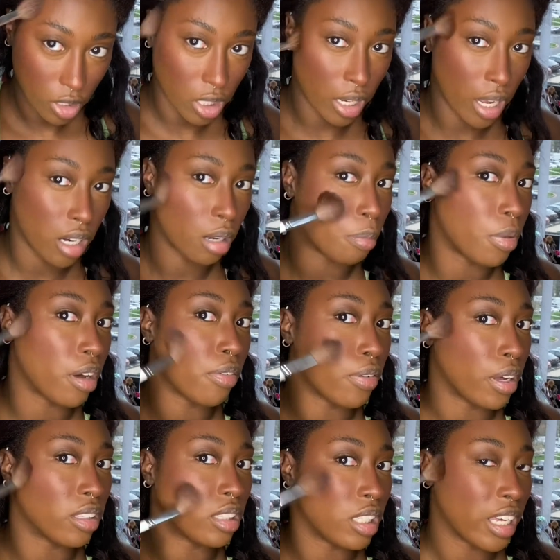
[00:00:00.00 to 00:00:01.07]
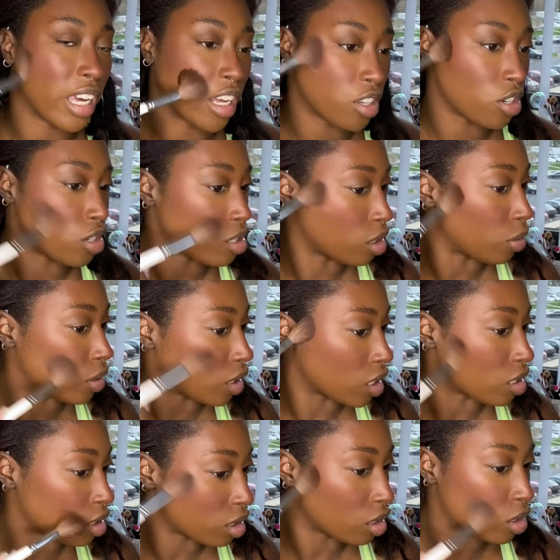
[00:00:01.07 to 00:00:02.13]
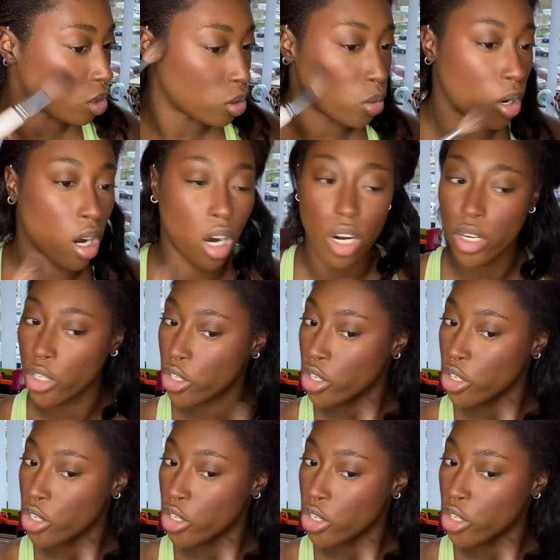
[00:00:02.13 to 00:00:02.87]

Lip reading: kind of buff out the edges so it doesn't look too harsh.